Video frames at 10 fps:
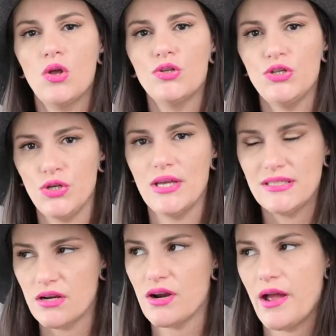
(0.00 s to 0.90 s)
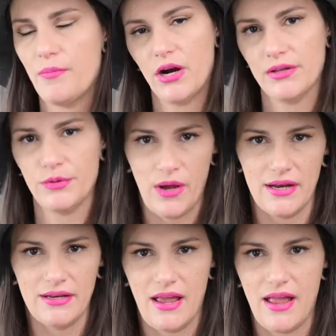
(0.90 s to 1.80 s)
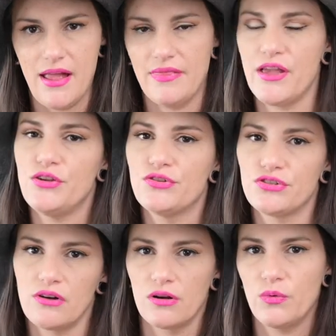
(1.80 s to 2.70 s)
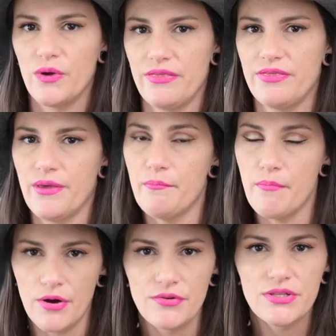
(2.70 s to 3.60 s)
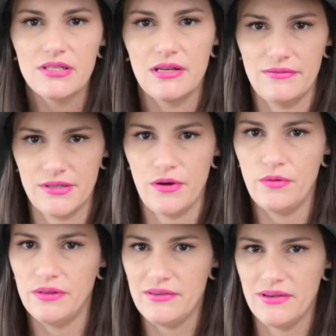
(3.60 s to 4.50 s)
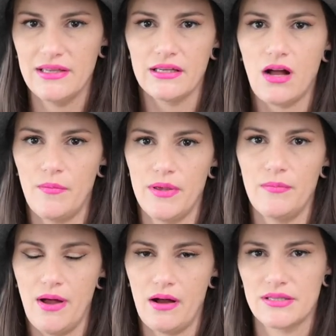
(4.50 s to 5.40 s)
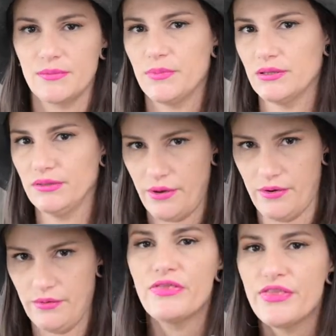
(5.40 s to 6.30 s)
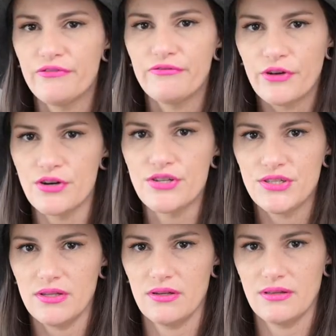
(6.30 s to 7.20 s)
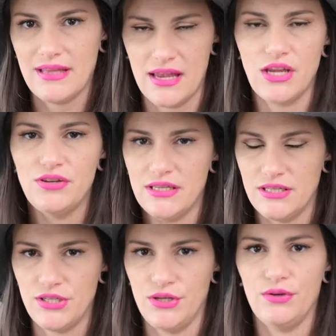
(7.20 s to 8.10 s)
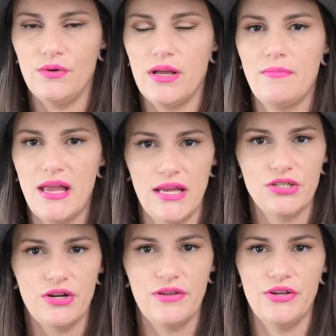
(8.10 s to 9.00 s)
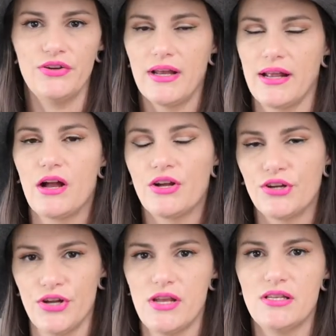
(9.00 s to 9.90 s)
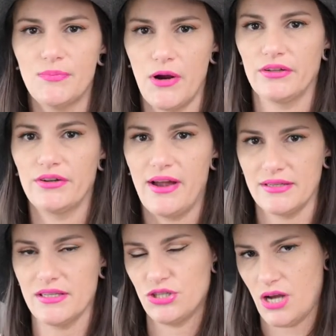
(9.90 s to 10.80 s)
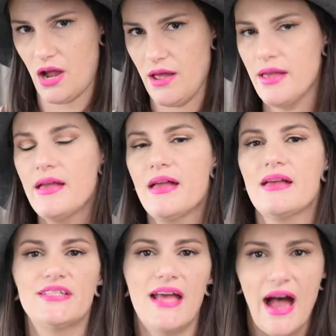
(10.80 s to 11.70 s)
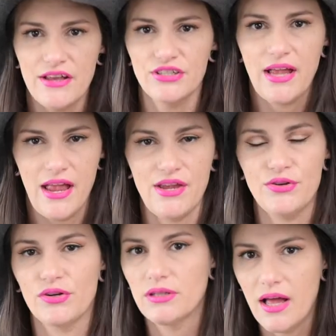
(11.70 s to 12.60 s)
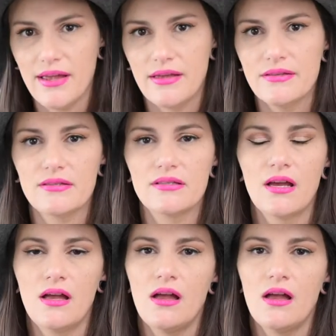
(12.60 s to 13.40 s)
Do, is there a part of the wedding day that you struggle with the most? If so, leave it in the comment box below. The first thing you need to do in making sure that you're getting a good sparkler exit shot is to educate your clients.